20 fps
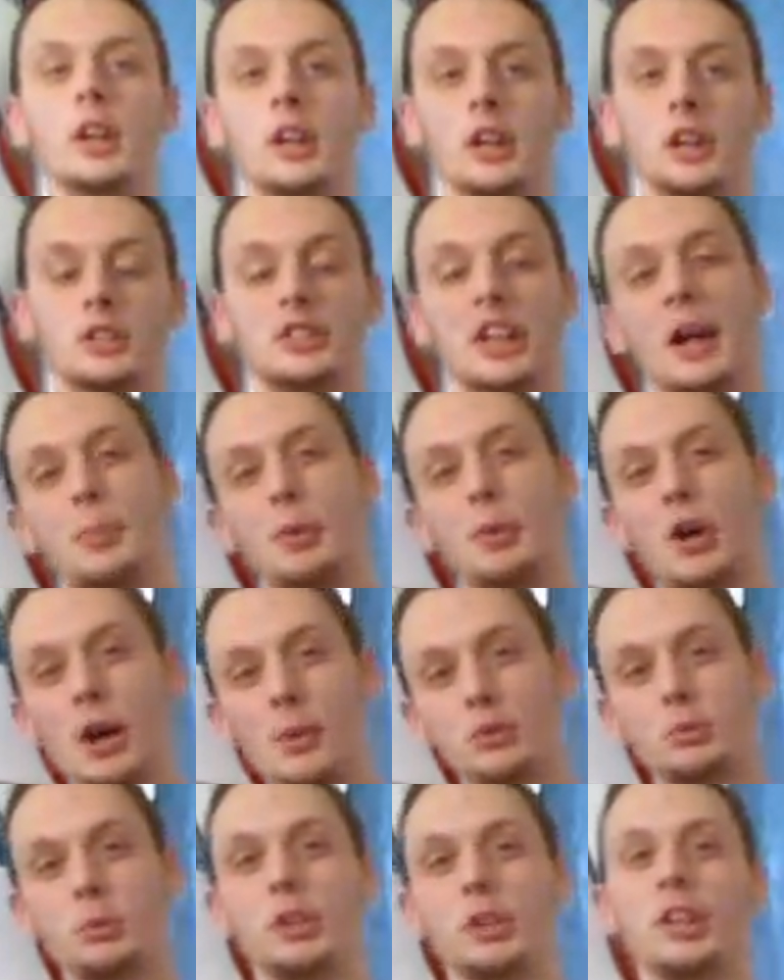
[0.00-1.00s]
Zapper
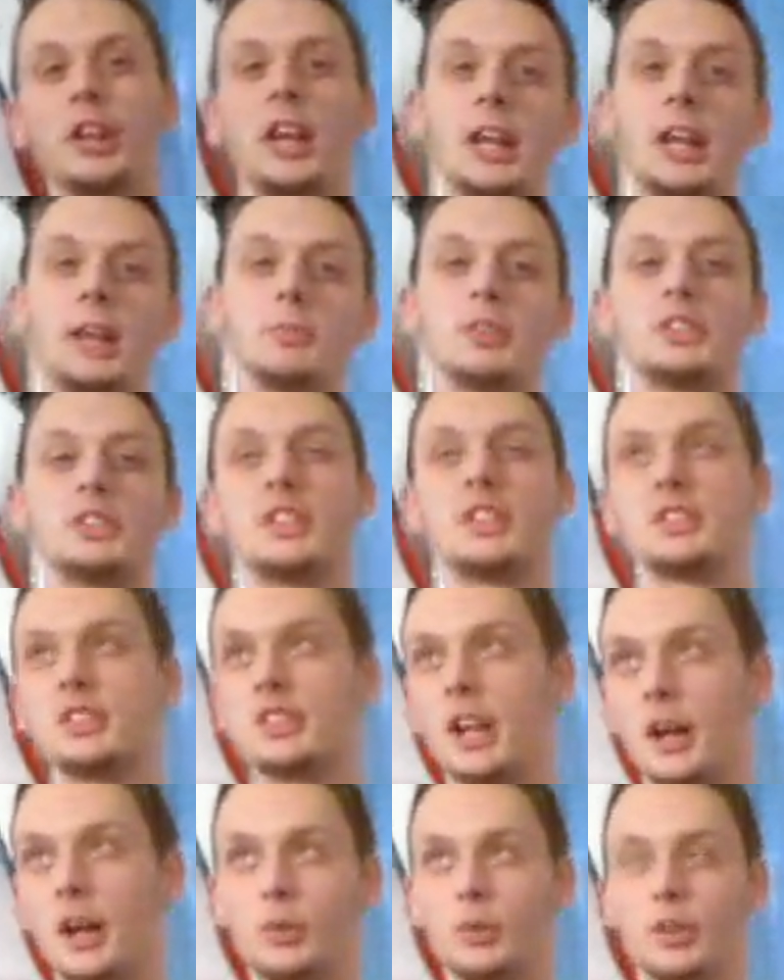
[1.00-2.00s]
comes with the game. This doesn't
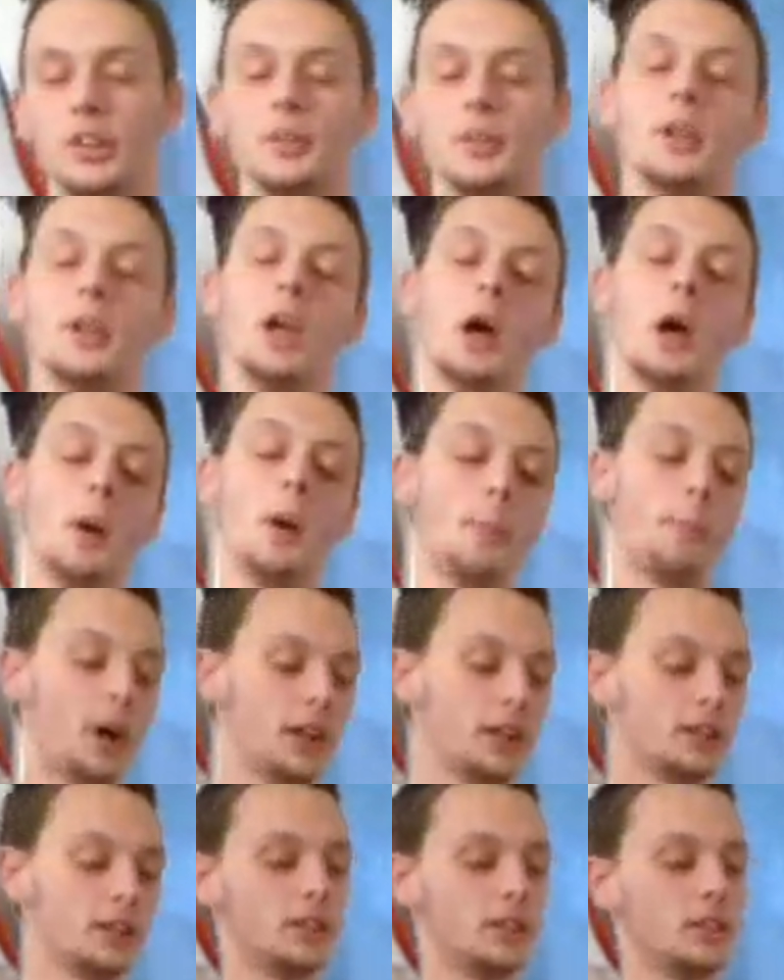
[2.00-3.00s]
come with it.
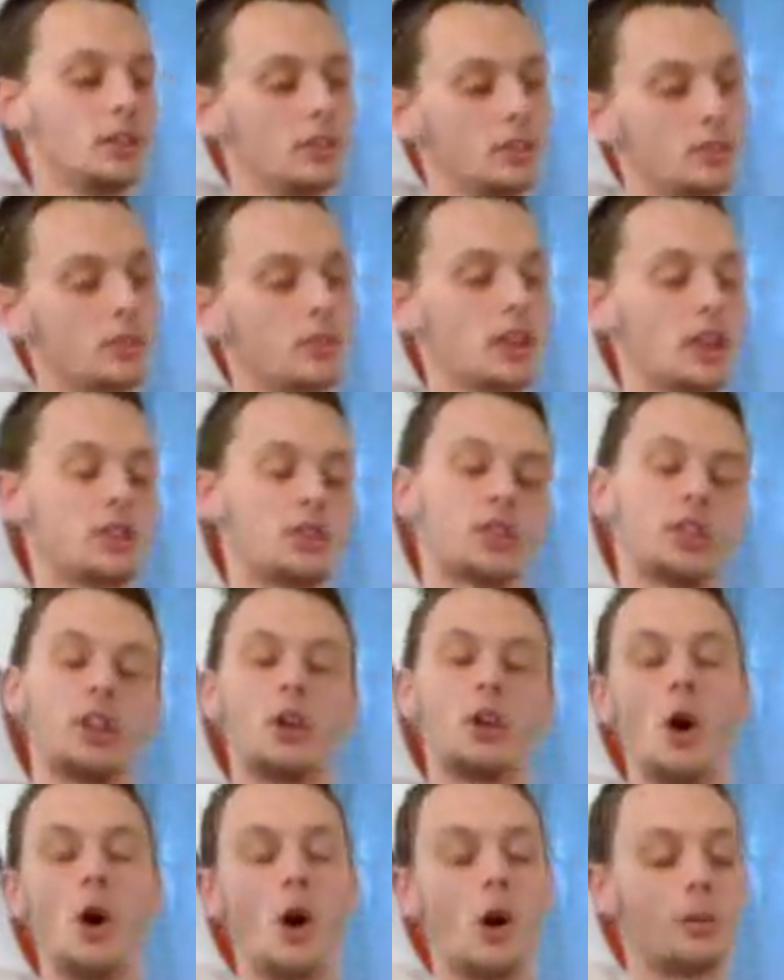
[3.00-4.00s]
But that's a
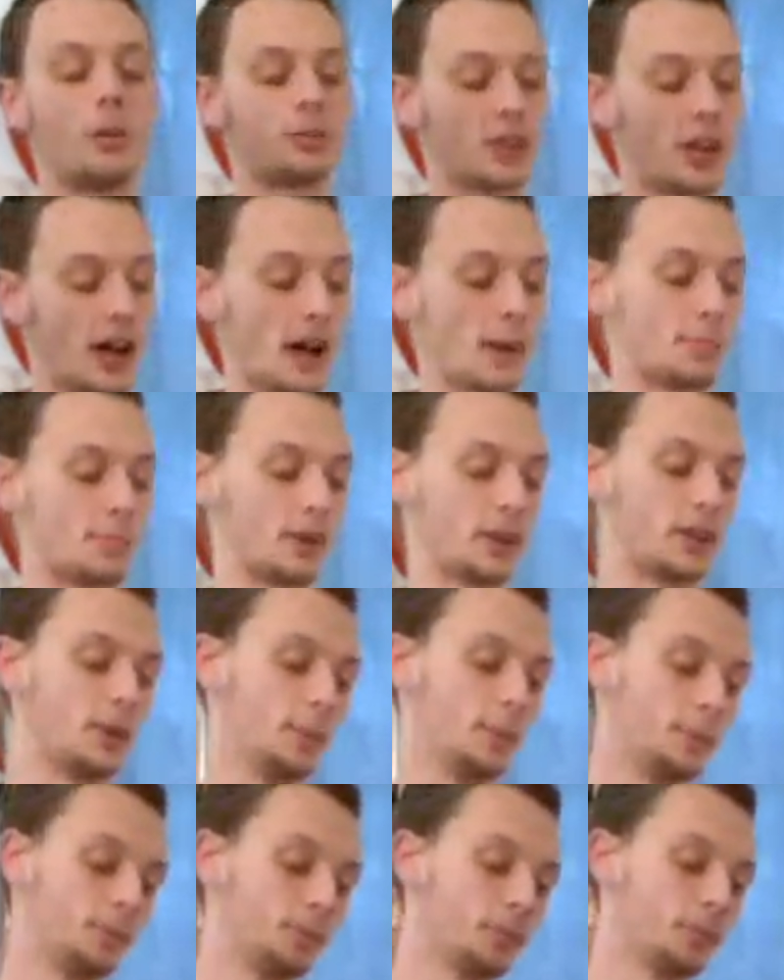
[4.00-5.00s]
little off topic.
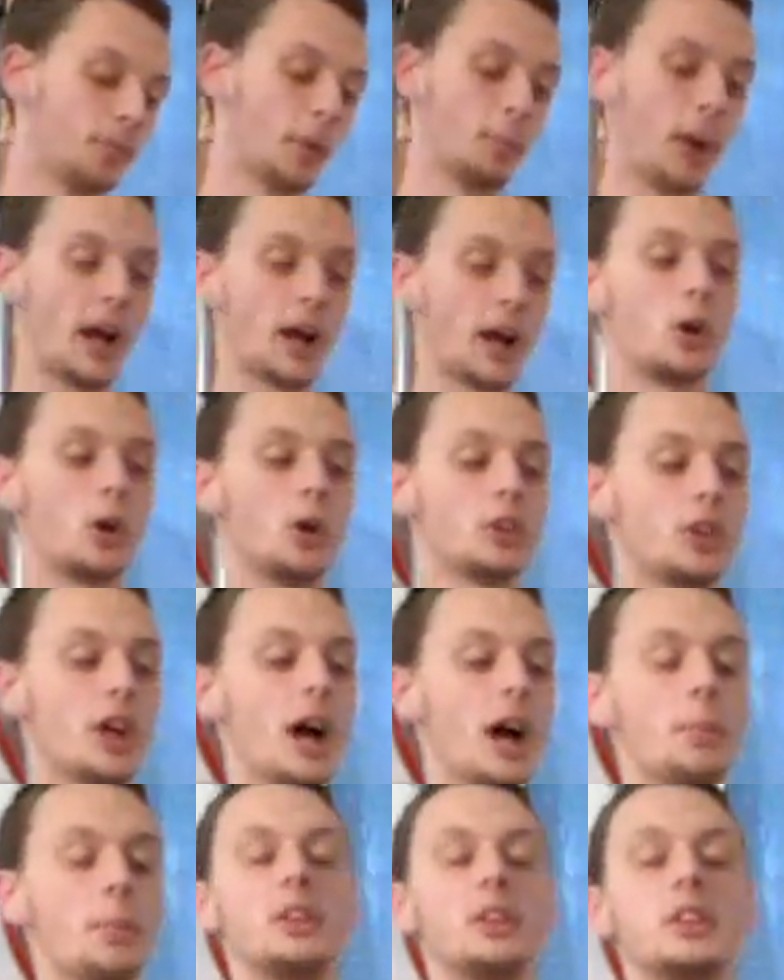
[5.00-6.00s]
Back on
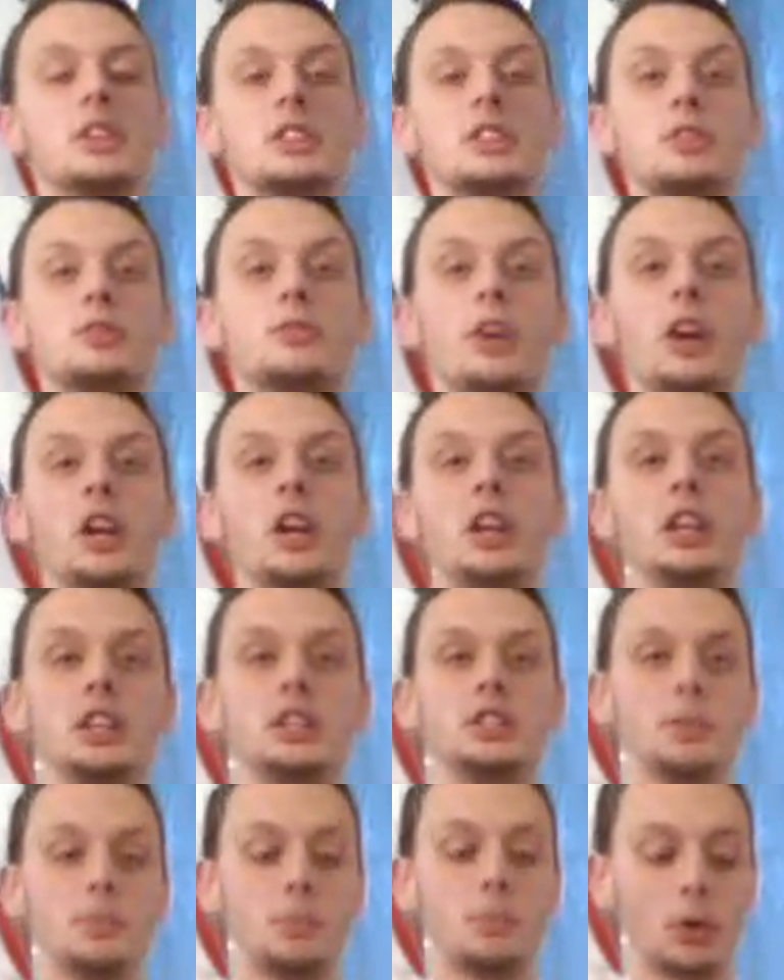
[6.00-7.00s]
topic, this is very
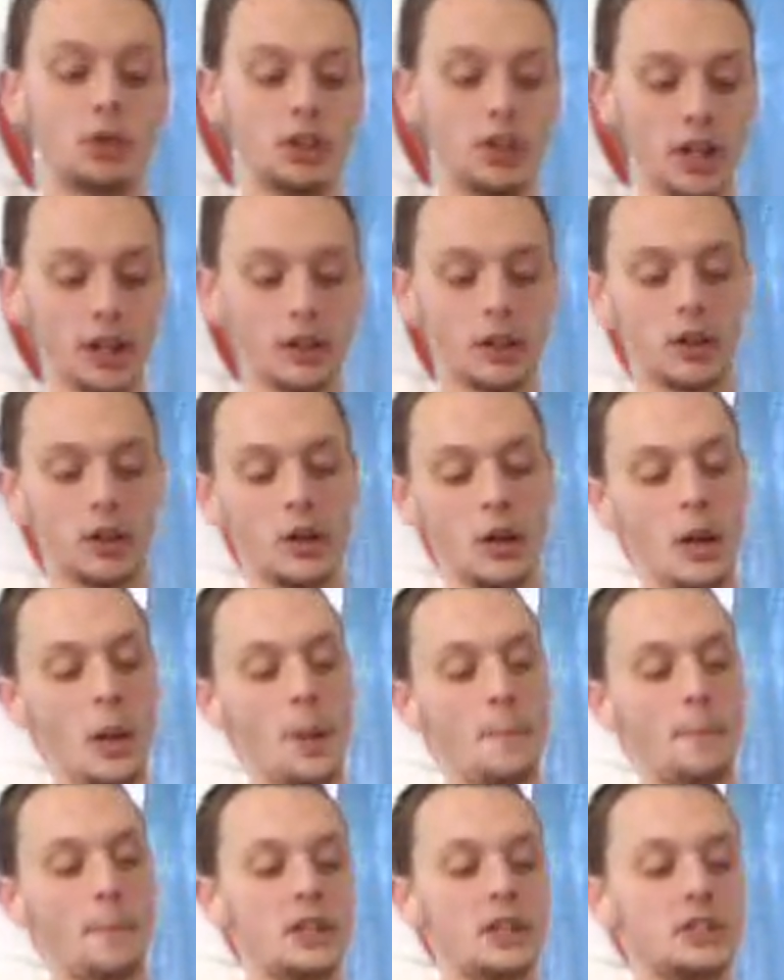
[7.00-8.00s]
easy to put together.
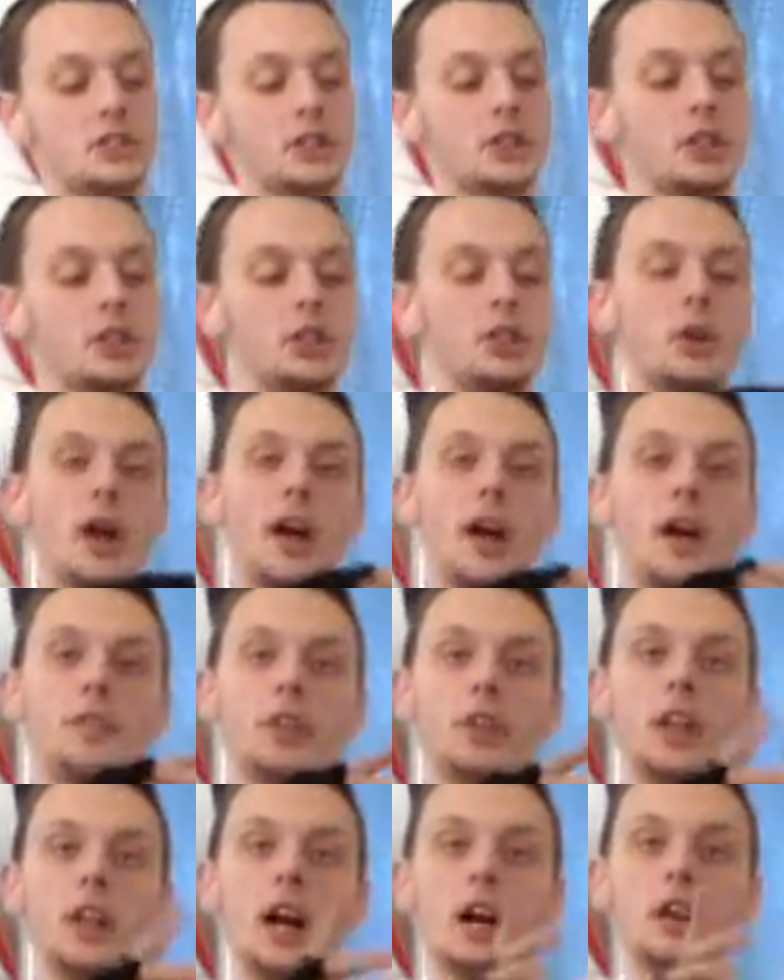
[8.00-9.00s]
Basically, you have a
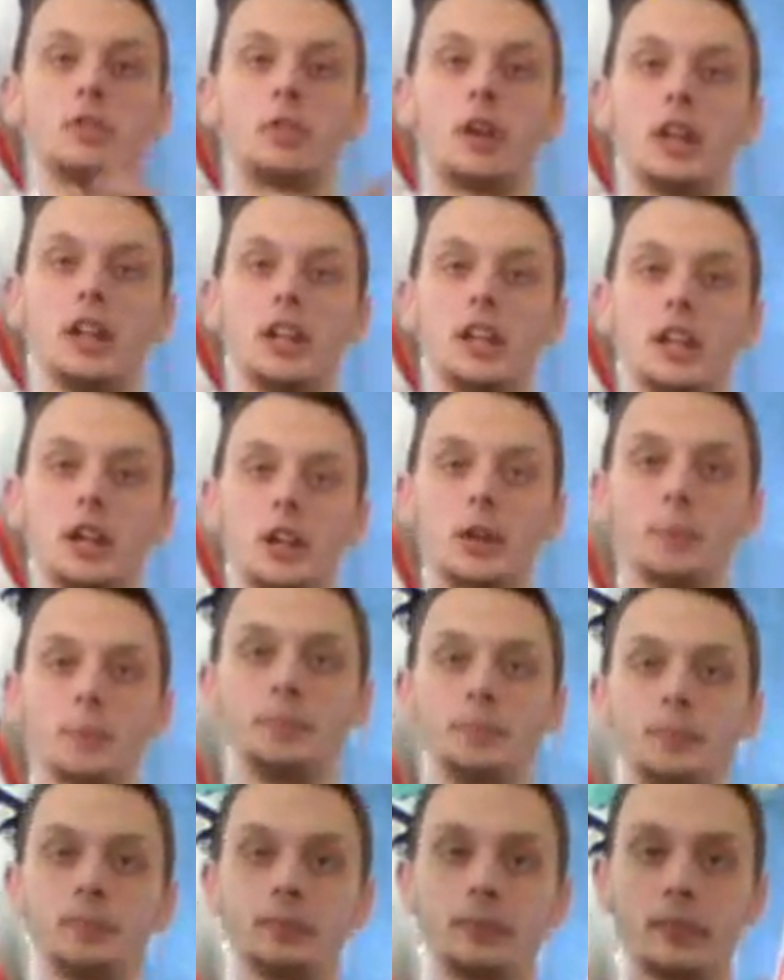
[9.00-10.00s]
lock right here.
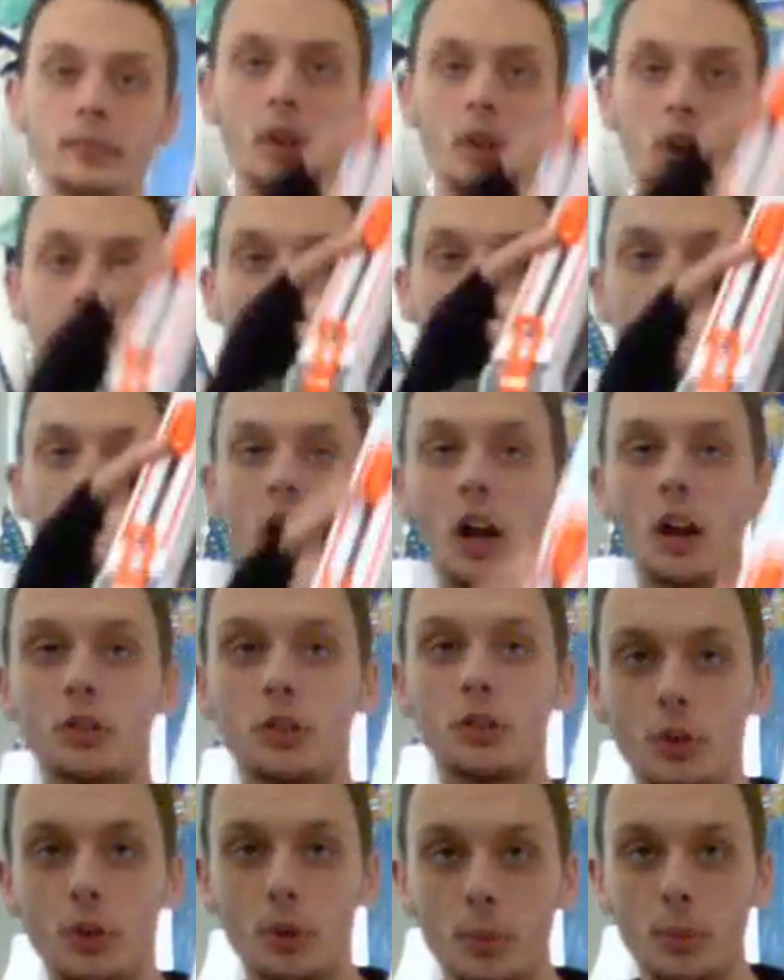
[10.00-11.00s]
I'll
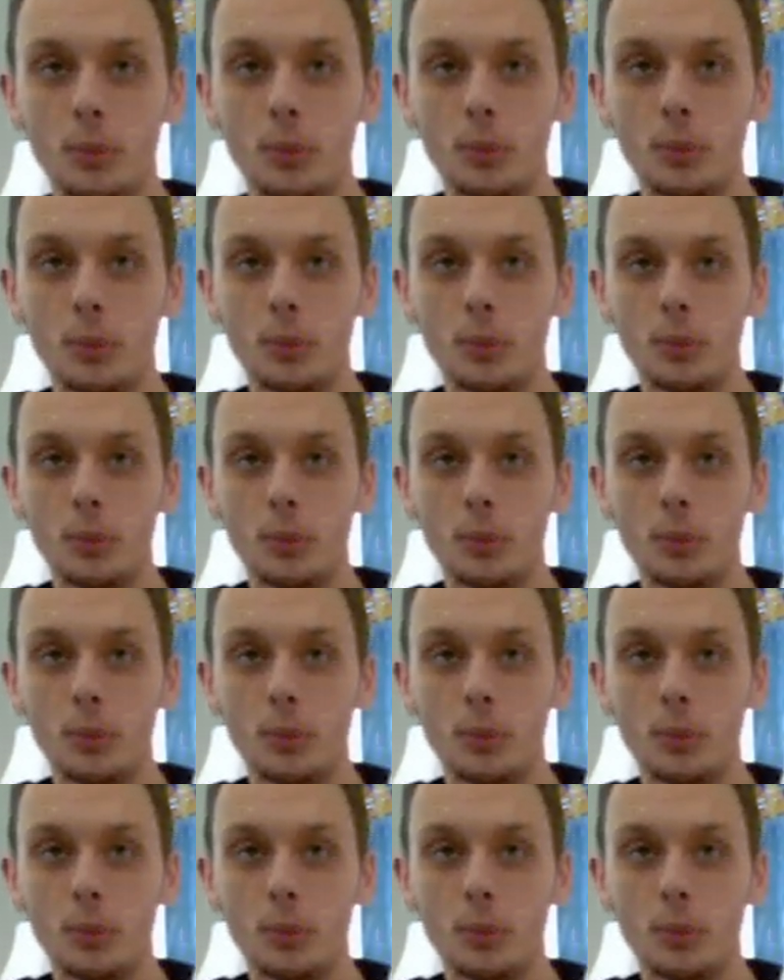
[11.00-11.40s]
zoom in so